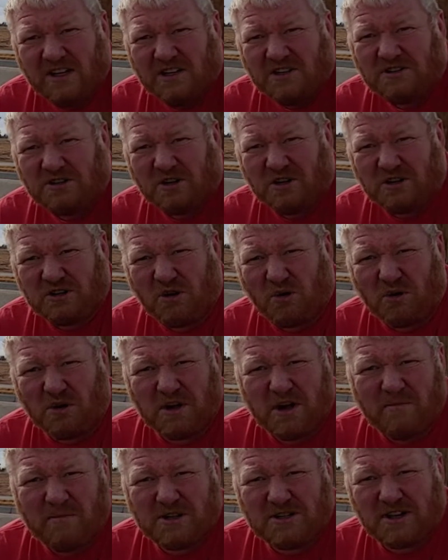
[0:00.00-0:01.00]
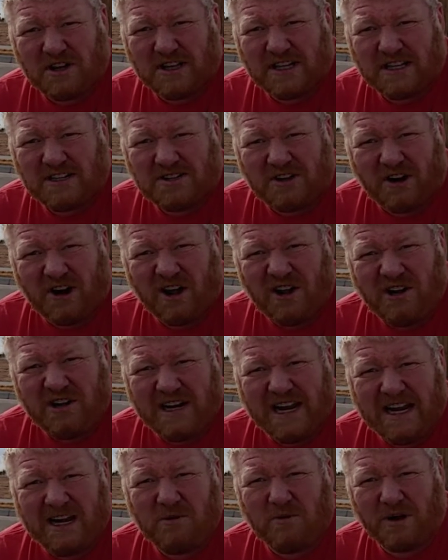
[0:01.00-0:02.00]
So your total numbers on this are one
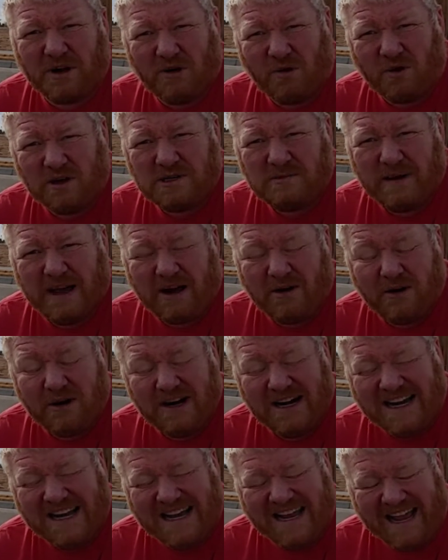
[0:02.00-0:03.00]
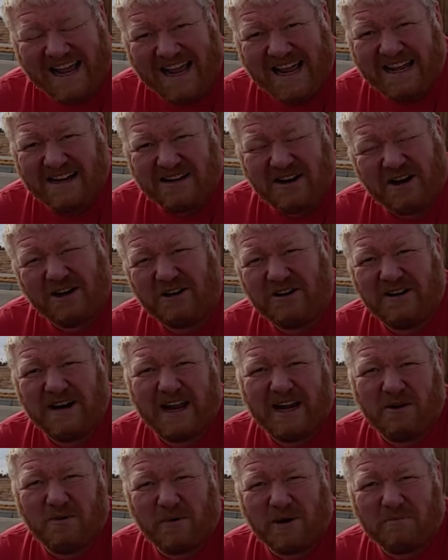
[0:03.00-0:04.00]
hundred eighty-one horsepower and one hundred
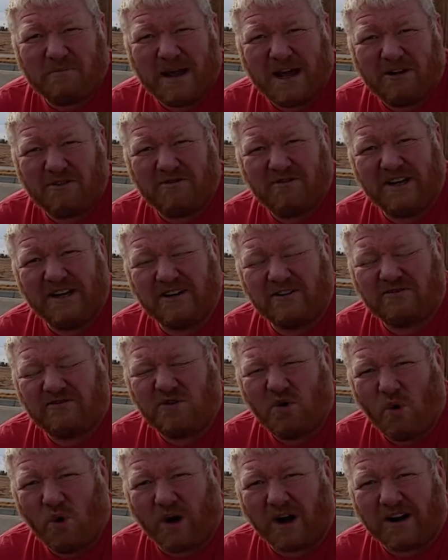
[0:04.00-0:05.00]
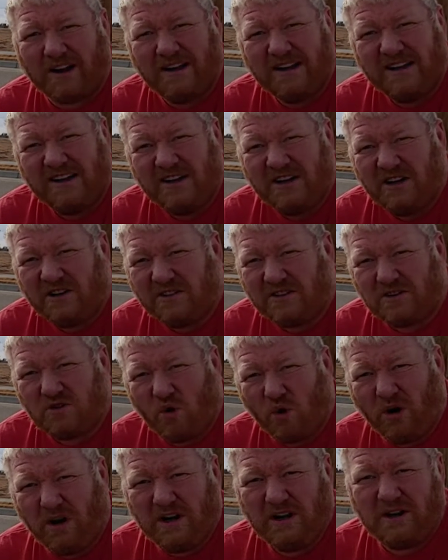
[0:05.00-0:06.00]
eighty-one pound-feet of torque. The
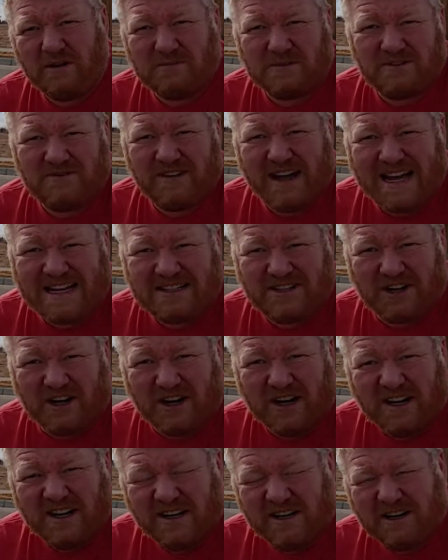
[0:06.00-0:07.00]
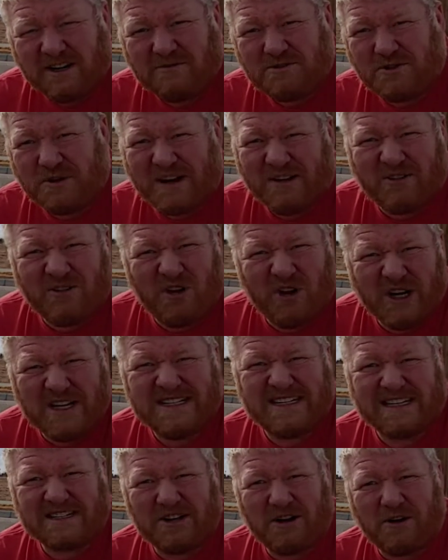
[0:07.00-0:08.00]
torque comes faster. Comes around
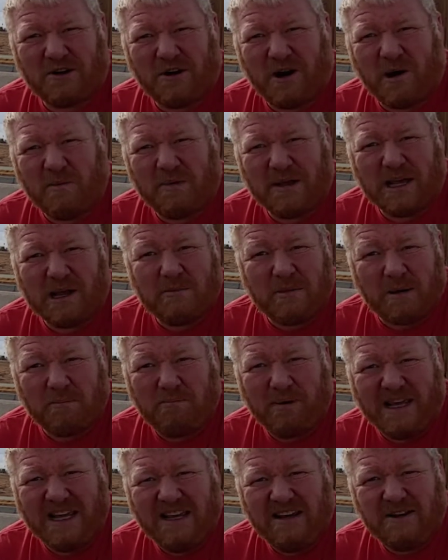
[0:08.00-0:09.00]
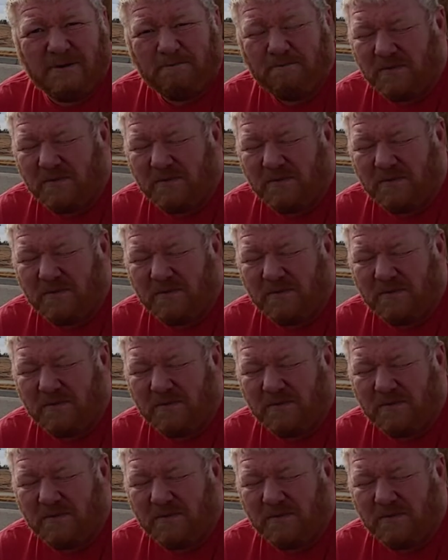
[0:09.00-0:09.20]
thirty-six hundred R P M at peak.